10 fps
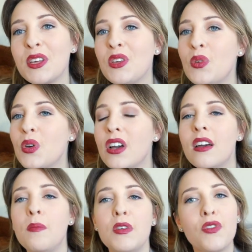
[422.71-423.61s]
you
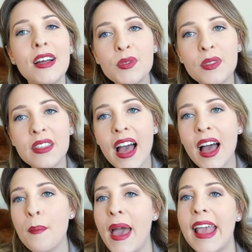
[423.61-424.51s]
could be friends with
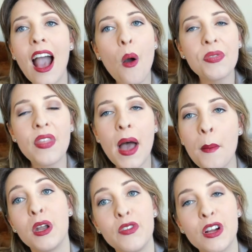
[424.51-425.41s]
them, hang out with
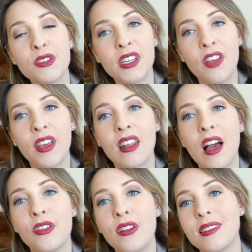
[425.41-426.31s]
them, but if your significant
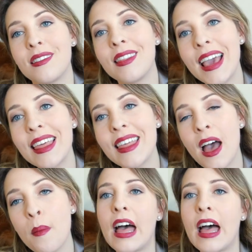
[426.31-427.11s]
other doesn't like them,